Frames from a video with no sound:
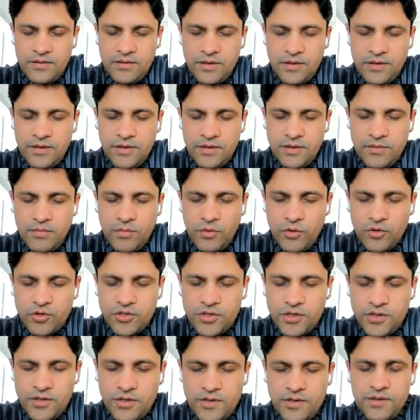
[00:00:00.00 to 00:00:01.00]
certain
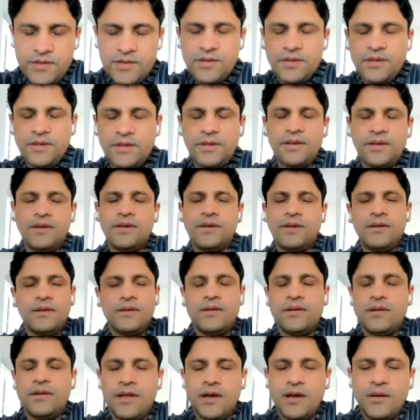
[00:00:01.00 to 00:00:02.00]
motion,
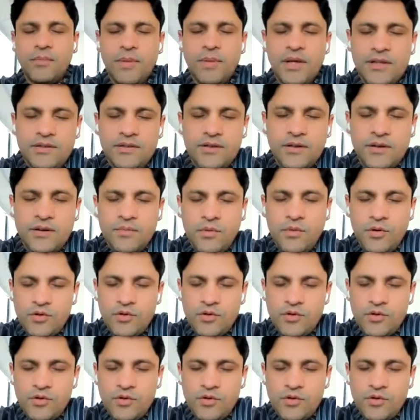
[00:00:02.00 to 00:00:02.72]
tongue made certain